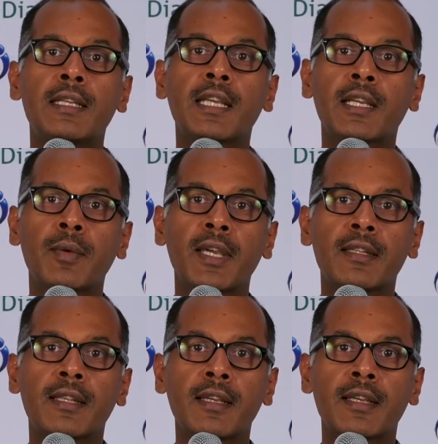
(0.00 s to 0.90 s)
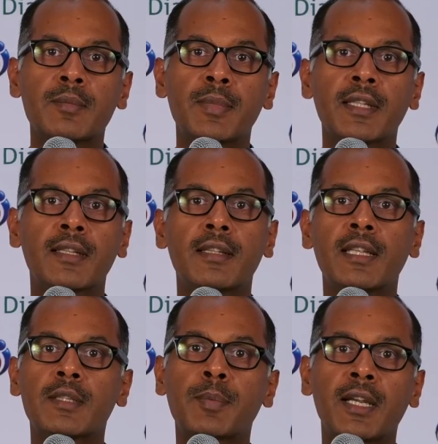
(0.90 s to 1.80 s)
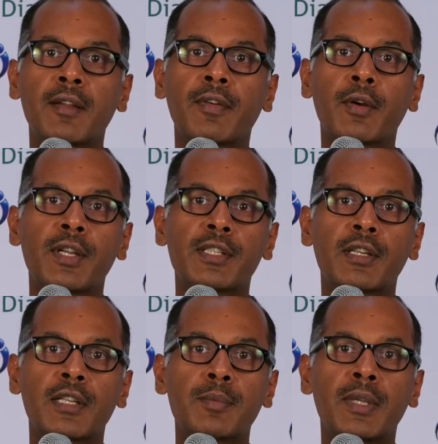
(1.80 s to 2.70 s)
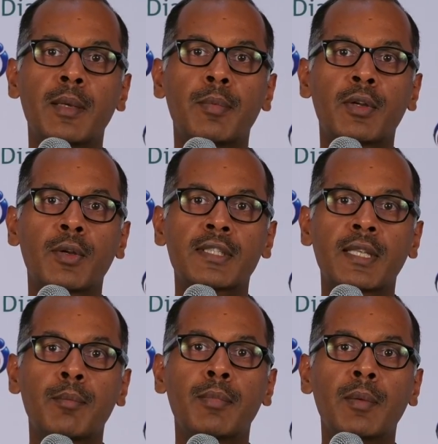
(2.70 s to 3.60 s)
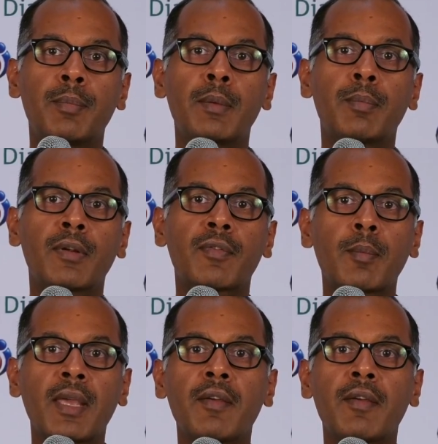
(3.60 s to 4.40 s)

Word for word: takeaway, I think, has been that the Deshpande Foundation has been able to assemble people from